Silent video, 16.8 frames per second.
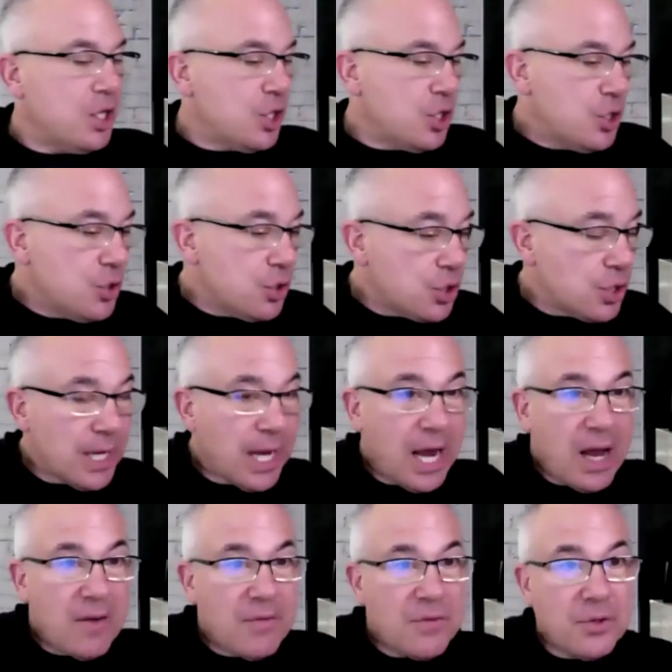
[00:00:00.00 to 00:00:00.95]
You could
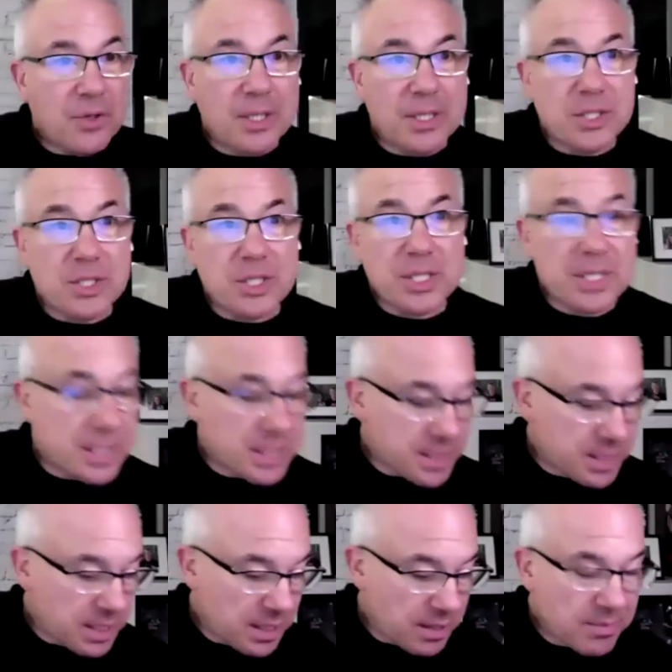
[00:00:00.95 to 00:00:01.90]
have your
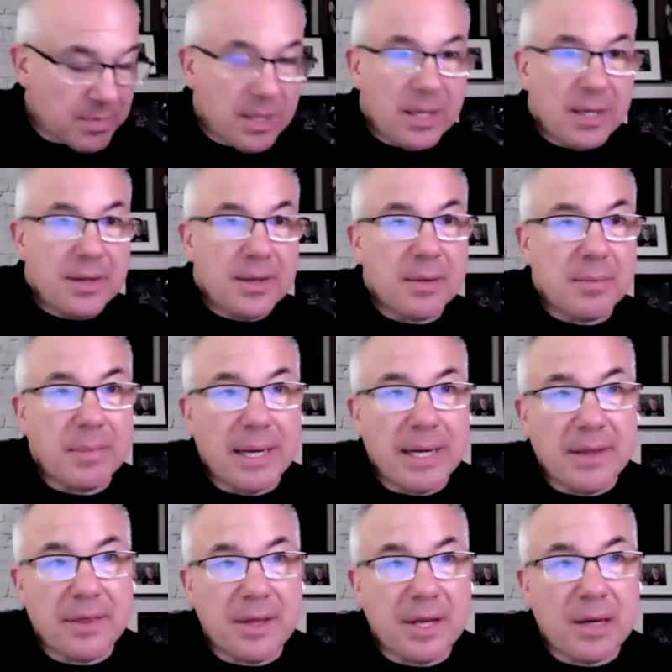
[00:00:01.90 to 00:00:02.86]
logistics team that
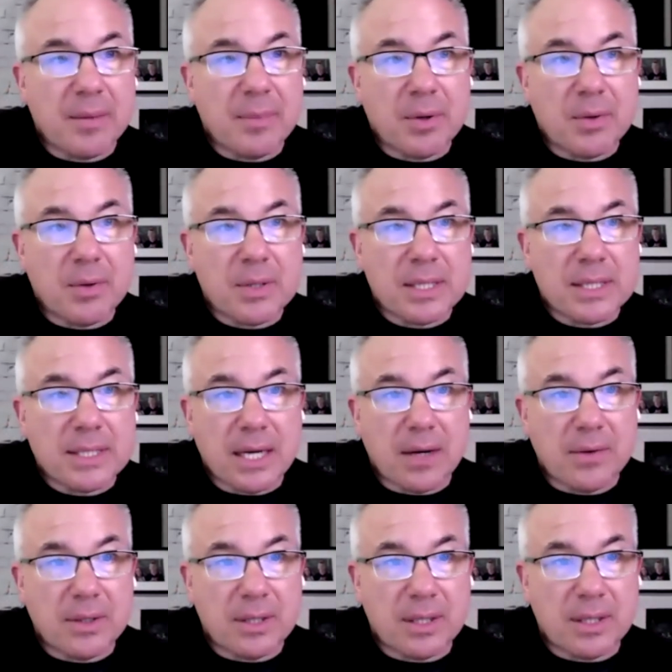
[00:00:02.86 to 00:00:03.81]
might think about it
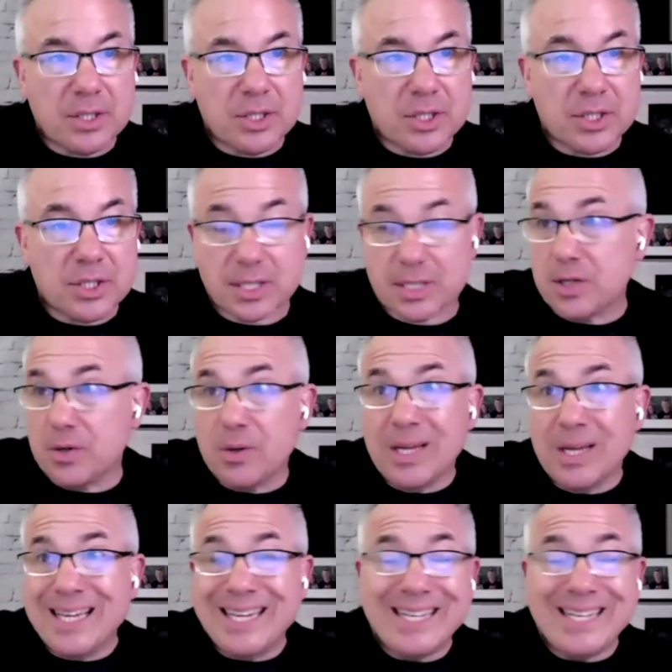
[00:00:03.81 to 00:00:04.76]
down in logistics. You know,
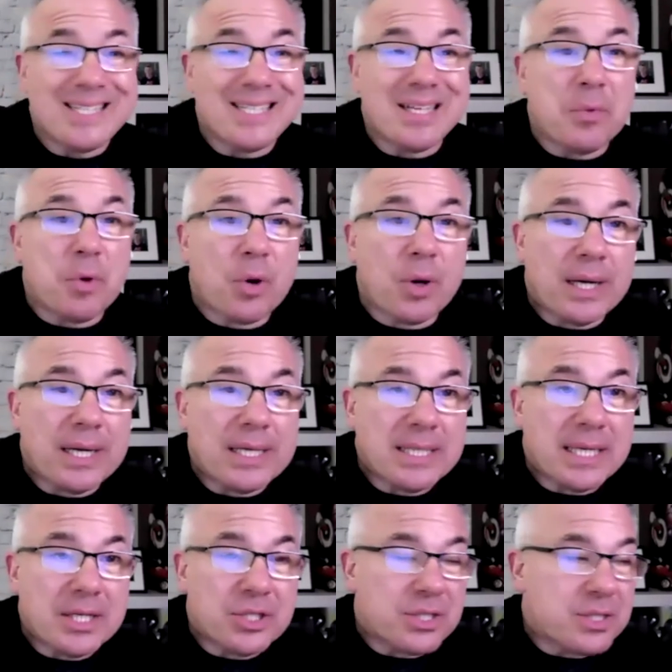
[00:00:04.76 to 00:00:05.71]
in some
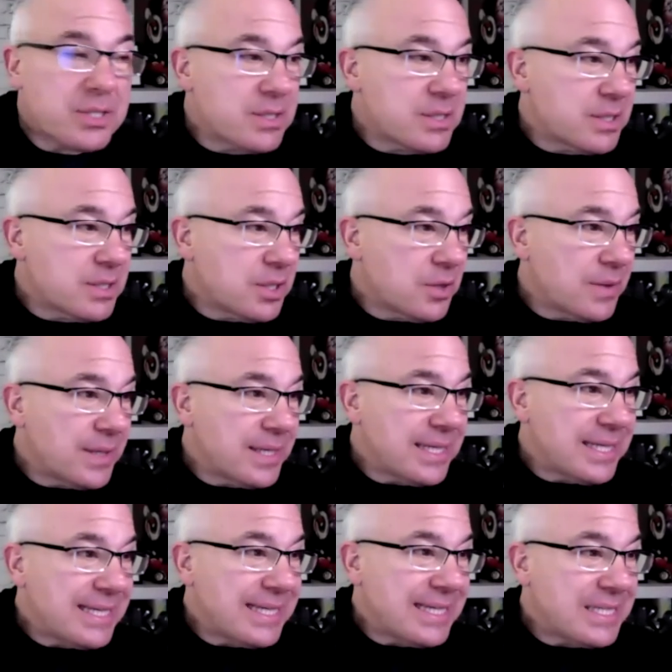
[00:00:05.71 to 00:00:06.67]
organizations, you know,
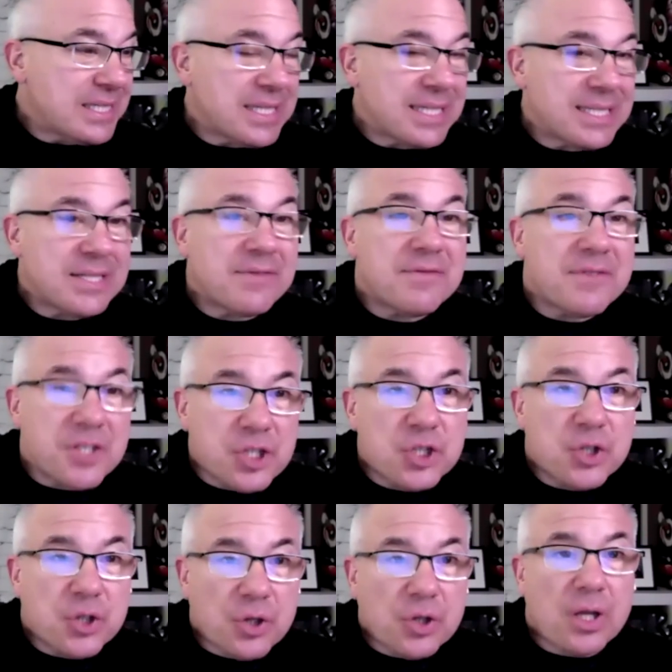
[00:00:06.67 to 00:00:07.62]
in a, a
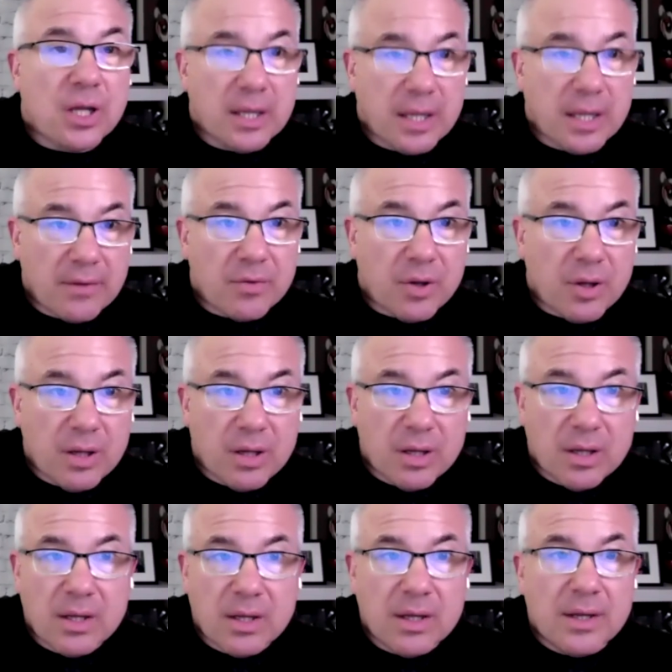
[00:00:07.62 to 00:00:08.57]
divisional level,
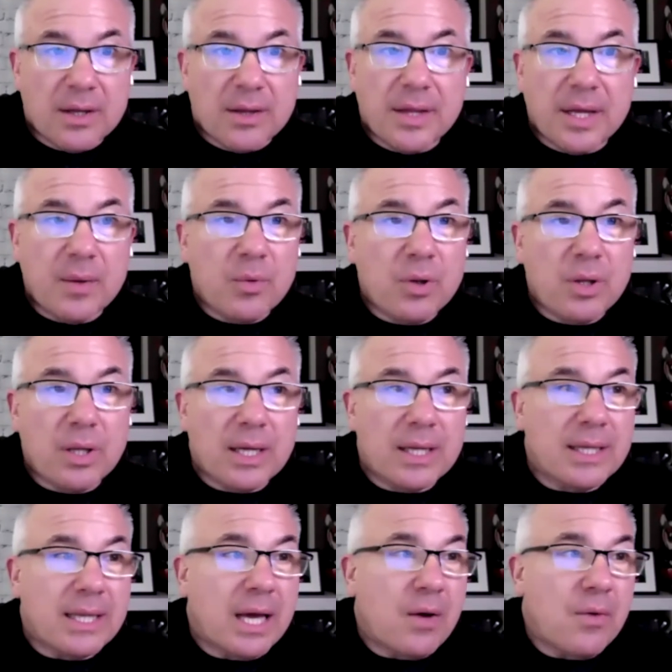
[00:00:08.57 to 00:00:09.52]
they will
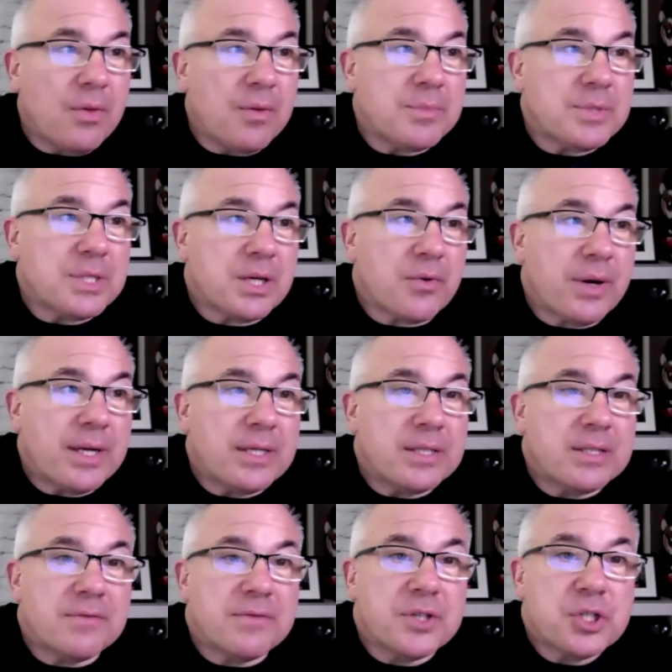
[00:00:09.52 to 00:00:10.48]
allow them to create a
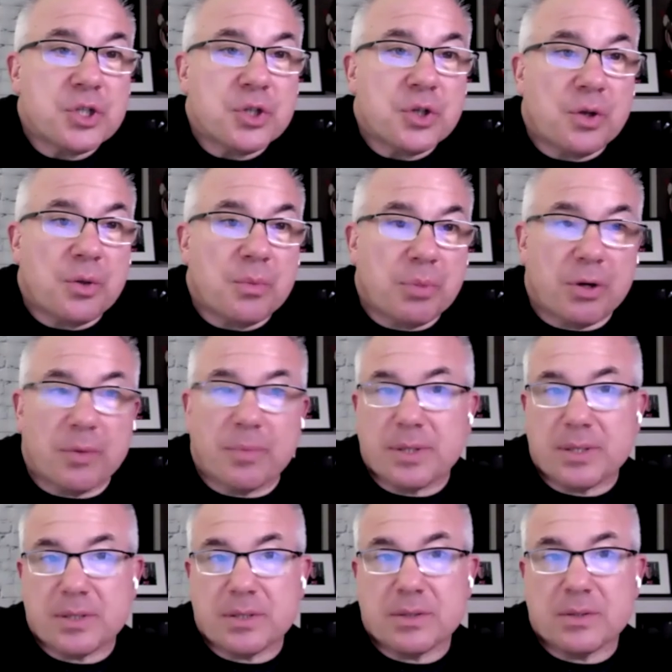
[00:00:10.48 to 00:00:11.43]
divisional
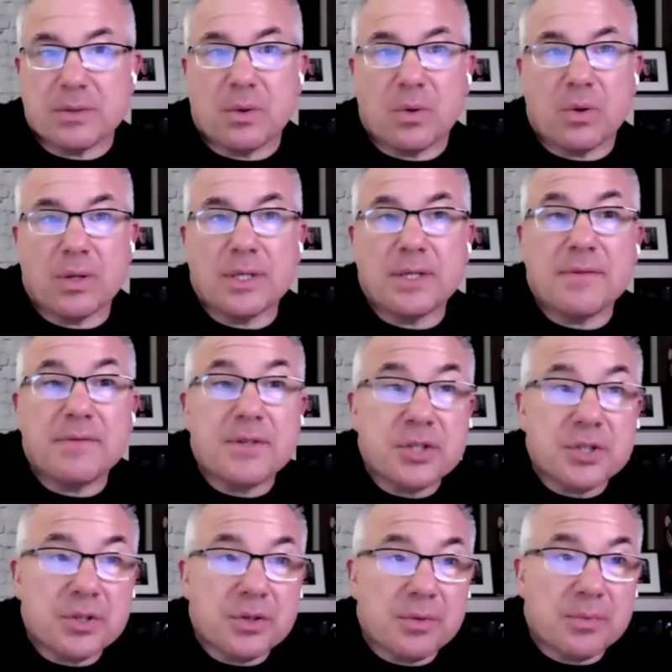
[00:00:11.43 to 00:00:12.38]
purpose or a
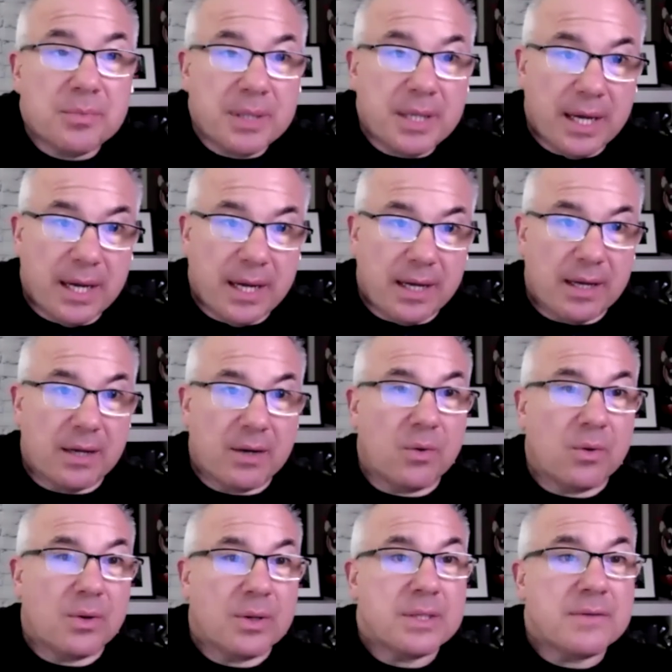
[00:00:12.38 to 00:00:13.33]
divisional BHAG
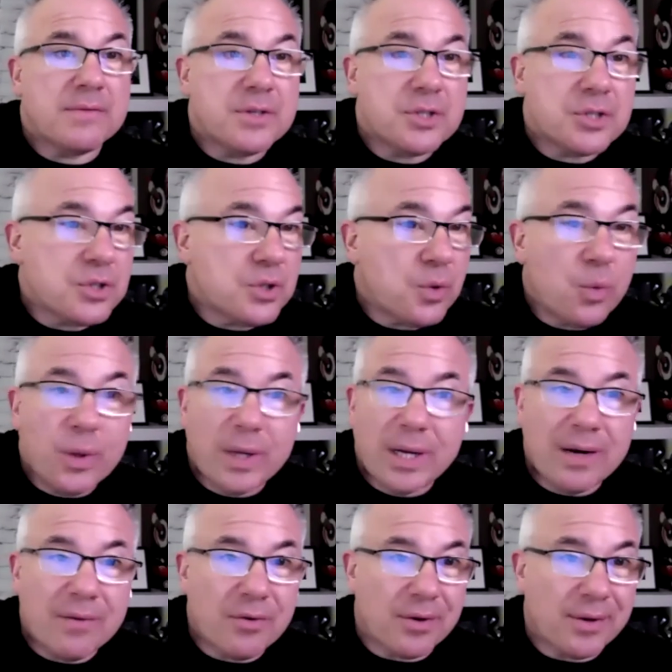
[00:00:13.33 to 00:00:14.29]
or a divisional
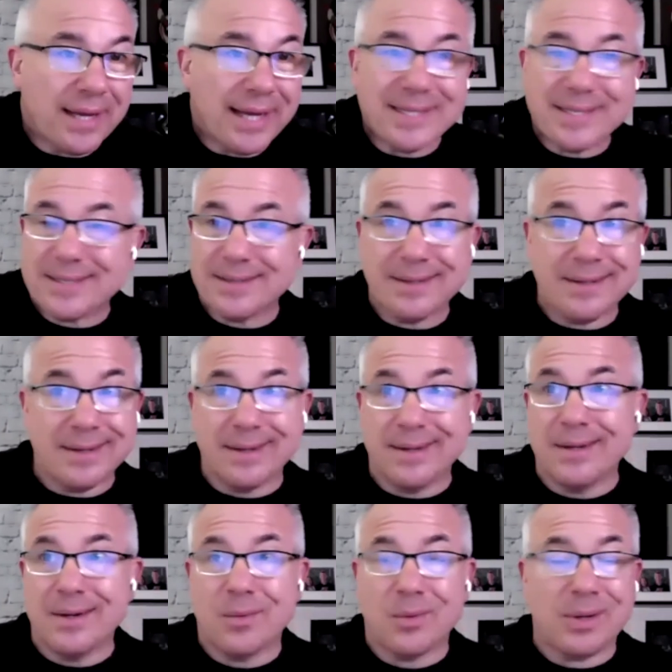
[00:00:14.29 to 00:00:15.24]
whatever. That's
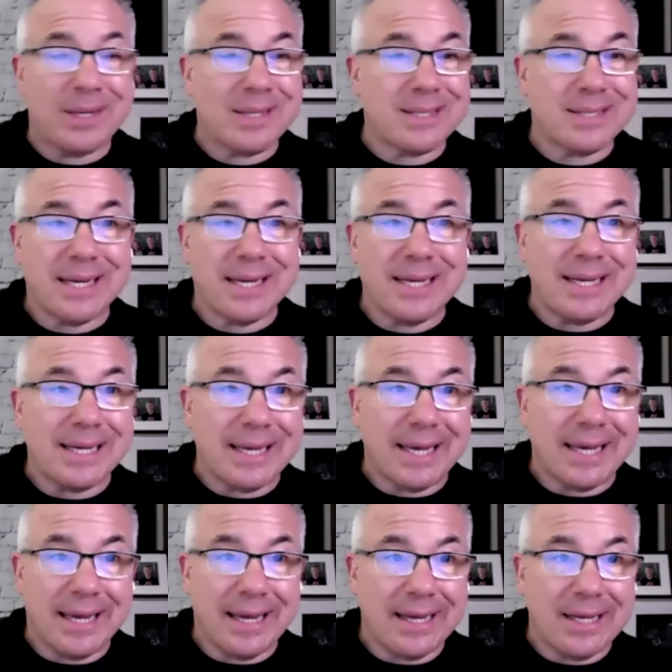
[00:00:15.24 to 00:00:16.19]
we're not saying you
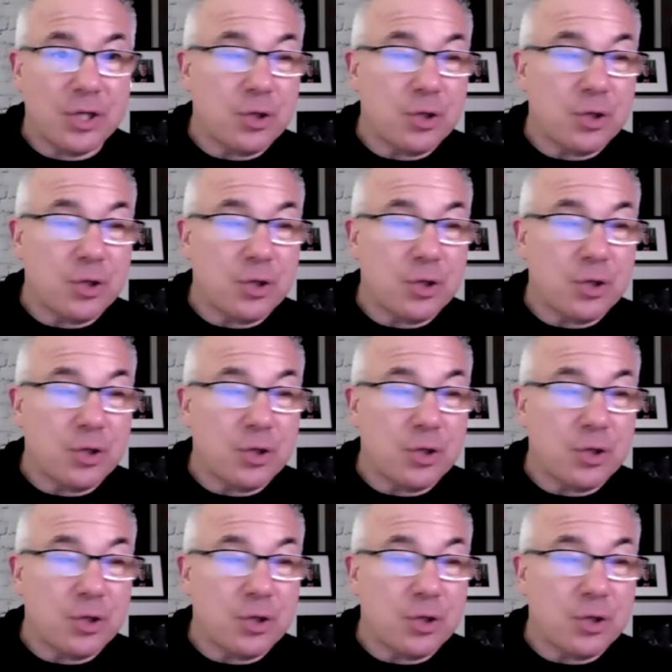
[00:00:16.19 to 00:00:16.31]
can't.